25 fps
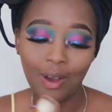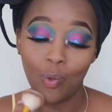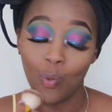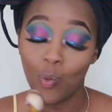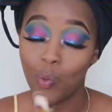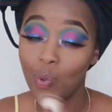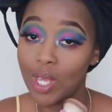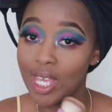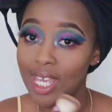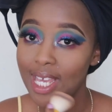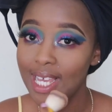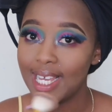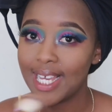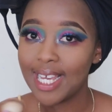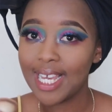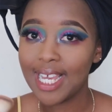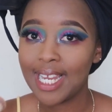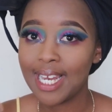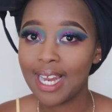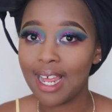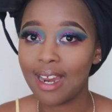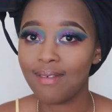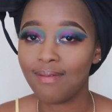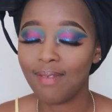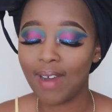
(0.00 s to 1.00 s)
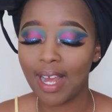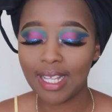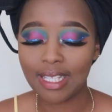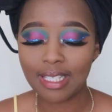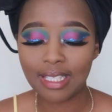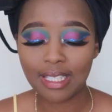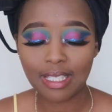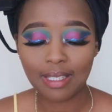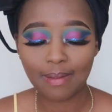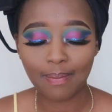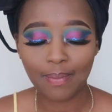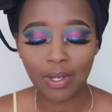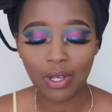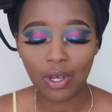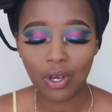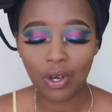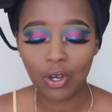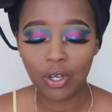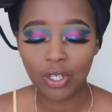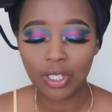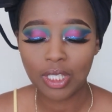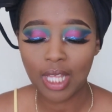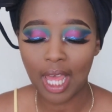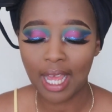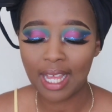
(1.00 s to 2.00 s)
a week in advance
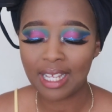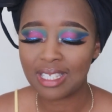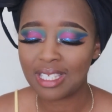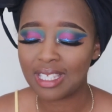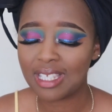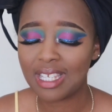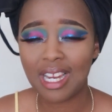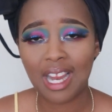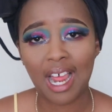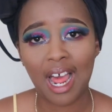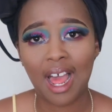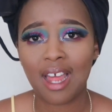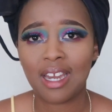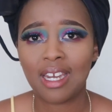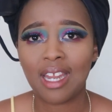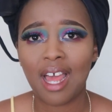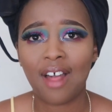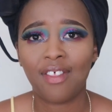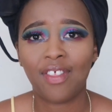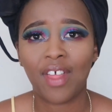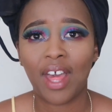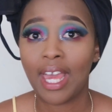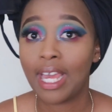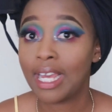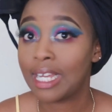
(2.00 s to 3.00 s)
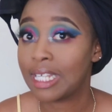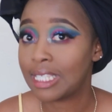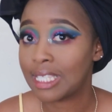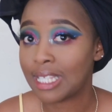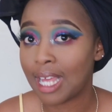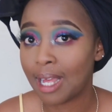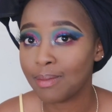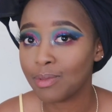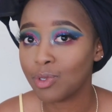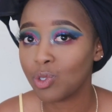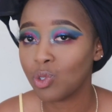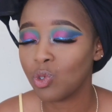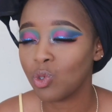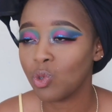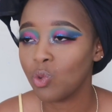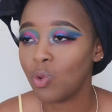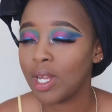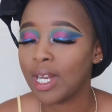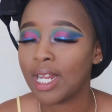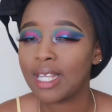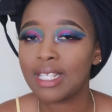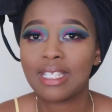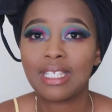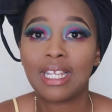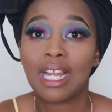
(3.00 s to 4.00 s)
because I still had other exams to do,
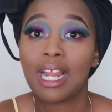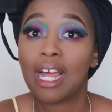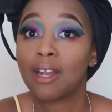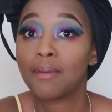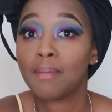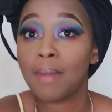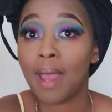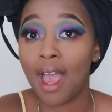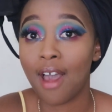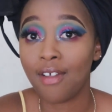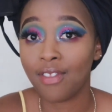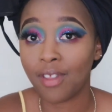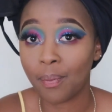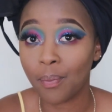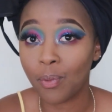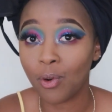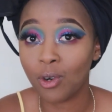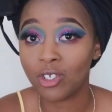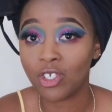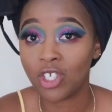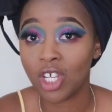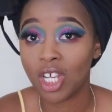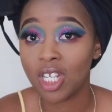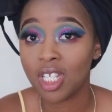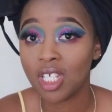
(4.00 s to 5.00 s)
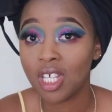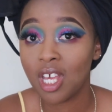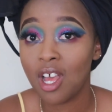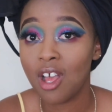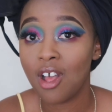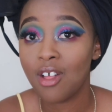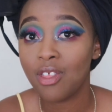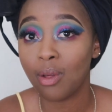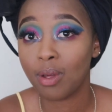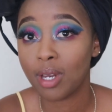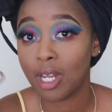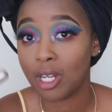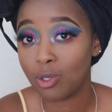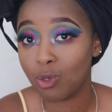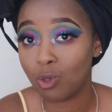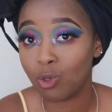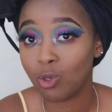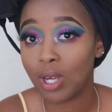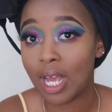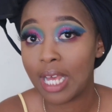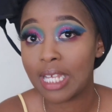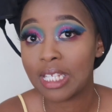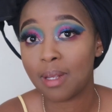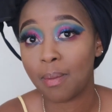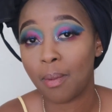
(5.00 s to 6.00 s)
and I still had my other project that I told
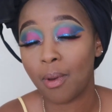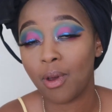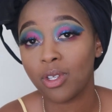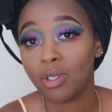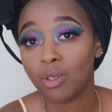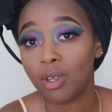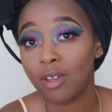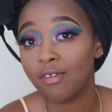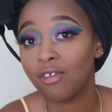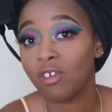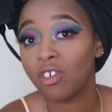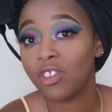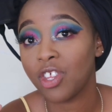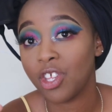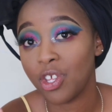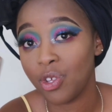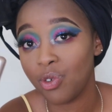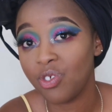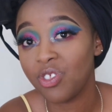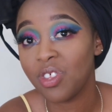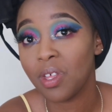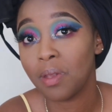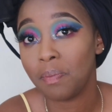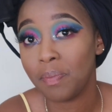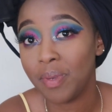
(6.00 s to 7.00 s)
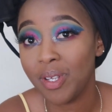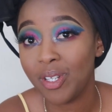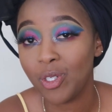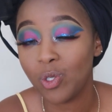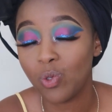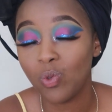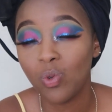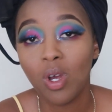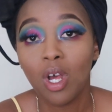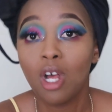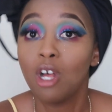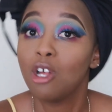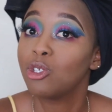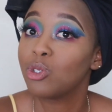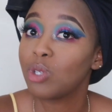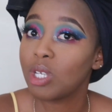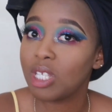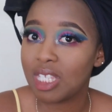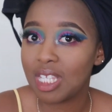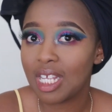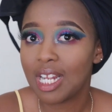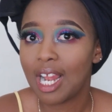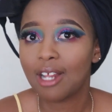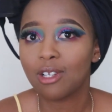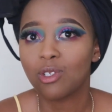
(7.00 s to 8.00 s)
you guys about done for the youth NP2. So I
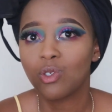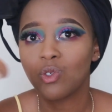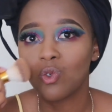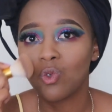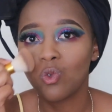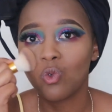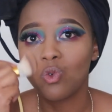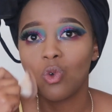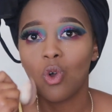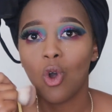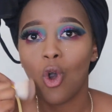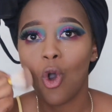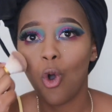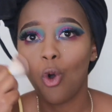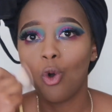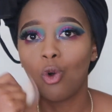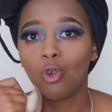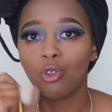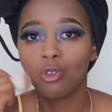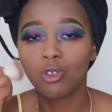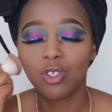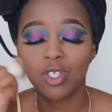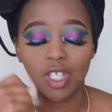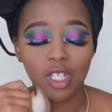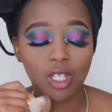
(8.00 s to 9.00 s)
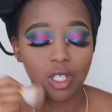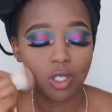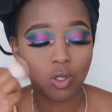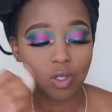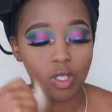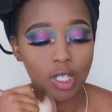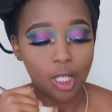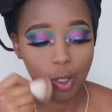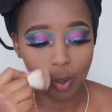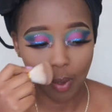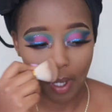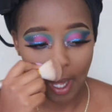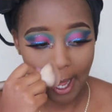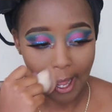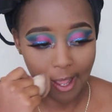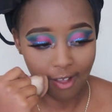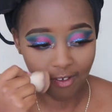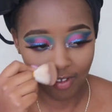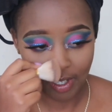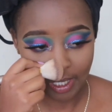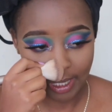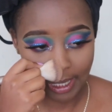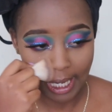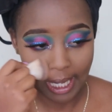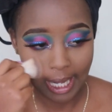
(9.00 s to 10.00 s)
still had to do all those things. So that's why I
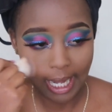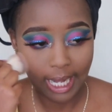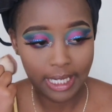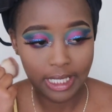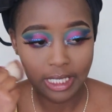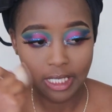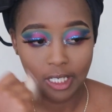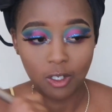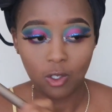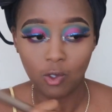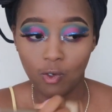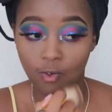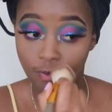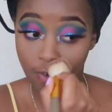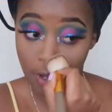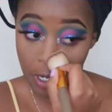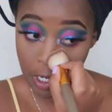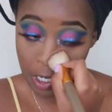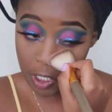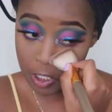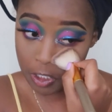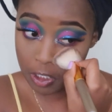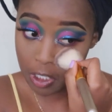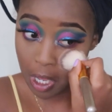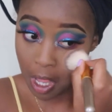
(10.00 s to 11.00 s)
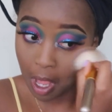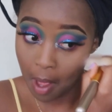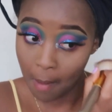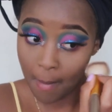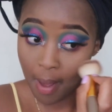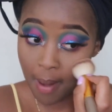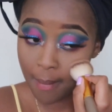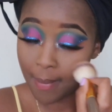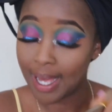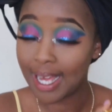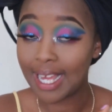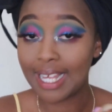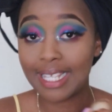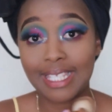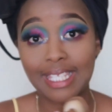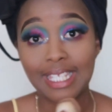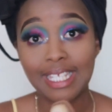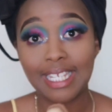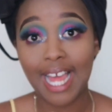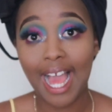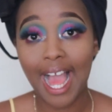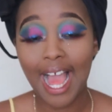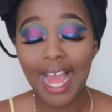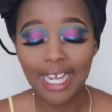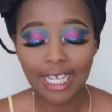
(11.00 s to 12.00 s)
felt like I needed to finish my
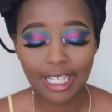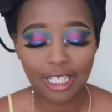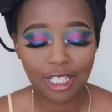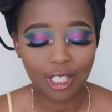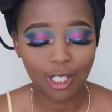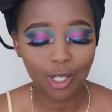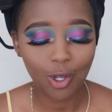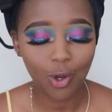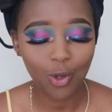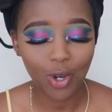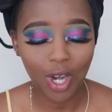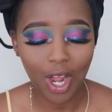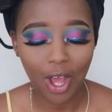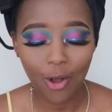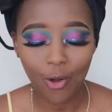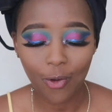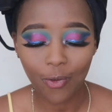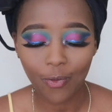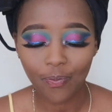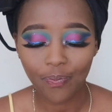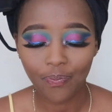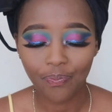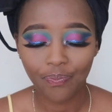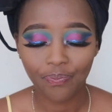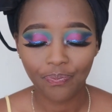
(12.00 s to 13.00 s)
magazine early. So now